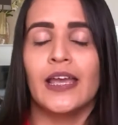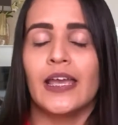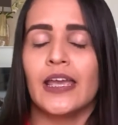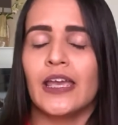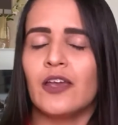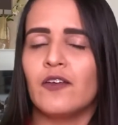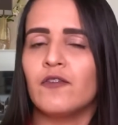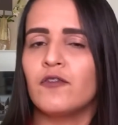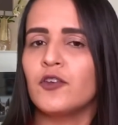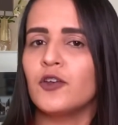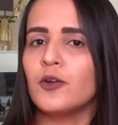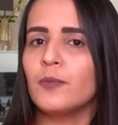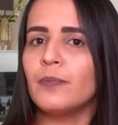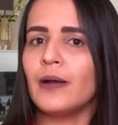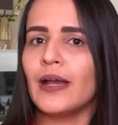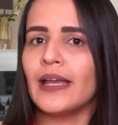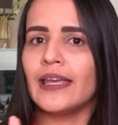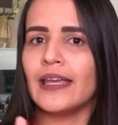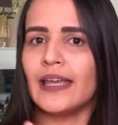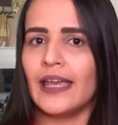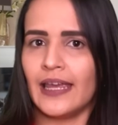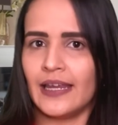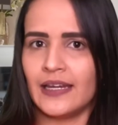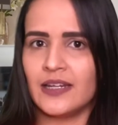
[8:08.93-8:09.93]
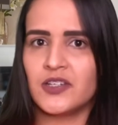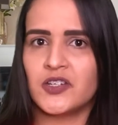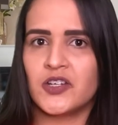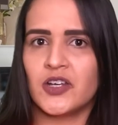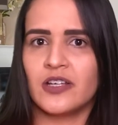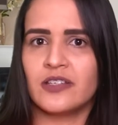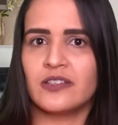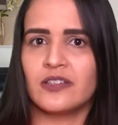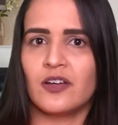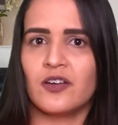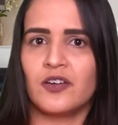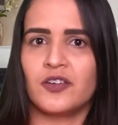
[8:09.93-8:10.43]
If you by any
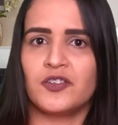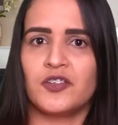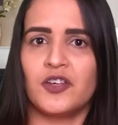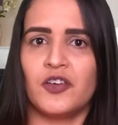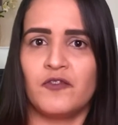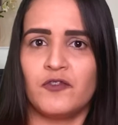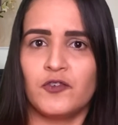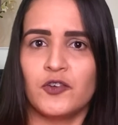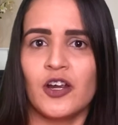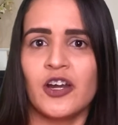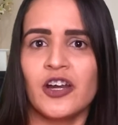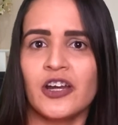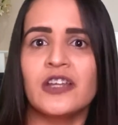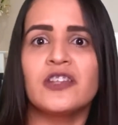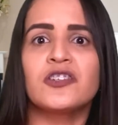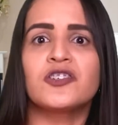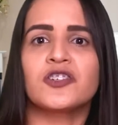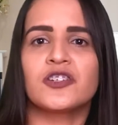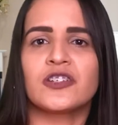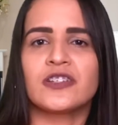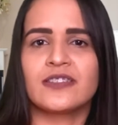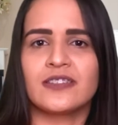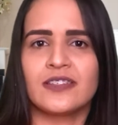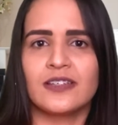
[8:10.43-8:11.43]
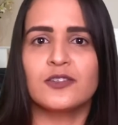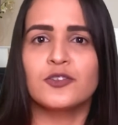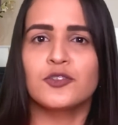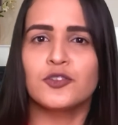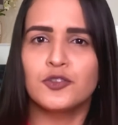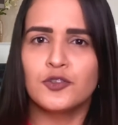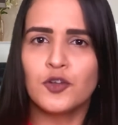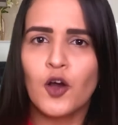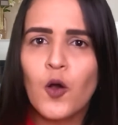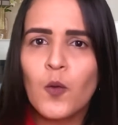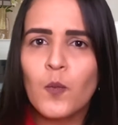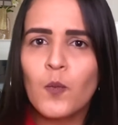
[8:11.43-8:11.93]
chance, if you're interested to
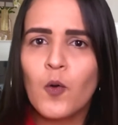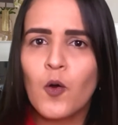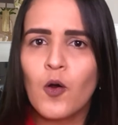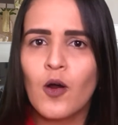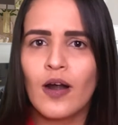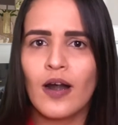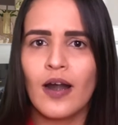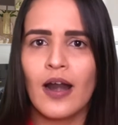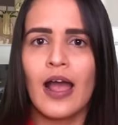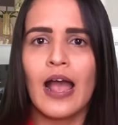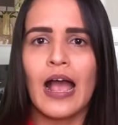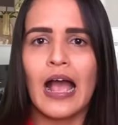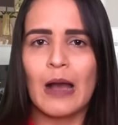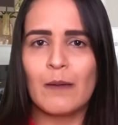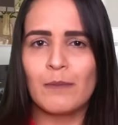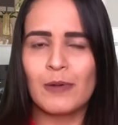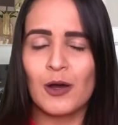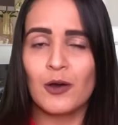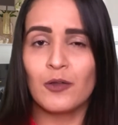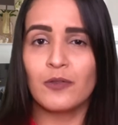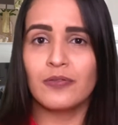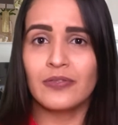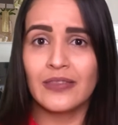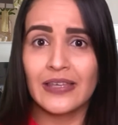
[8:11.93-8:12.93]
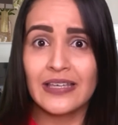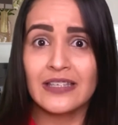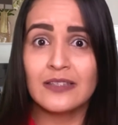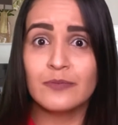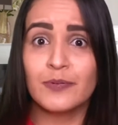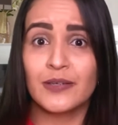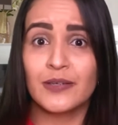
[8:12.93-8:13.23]
know more about this,